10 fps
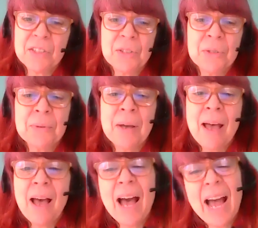to,
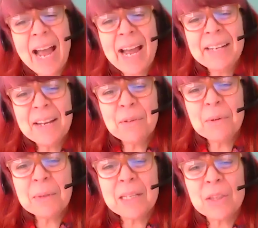I never
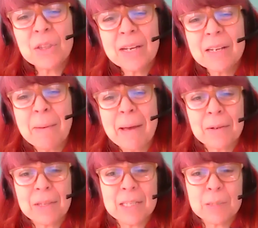really thought
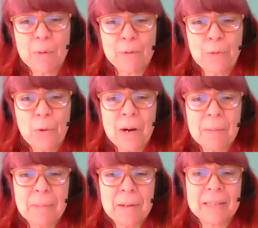about this
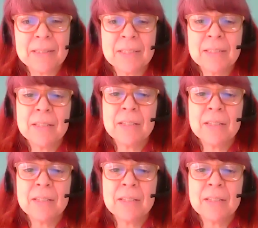before, but